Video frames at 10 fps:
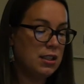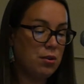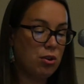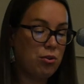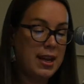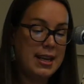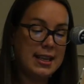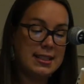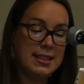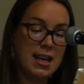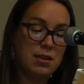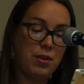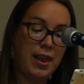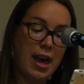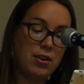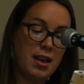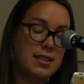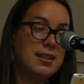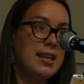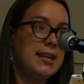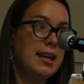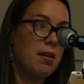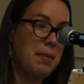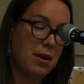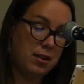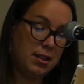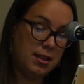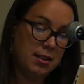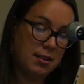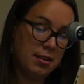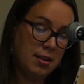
to a great extent without us thinking about it.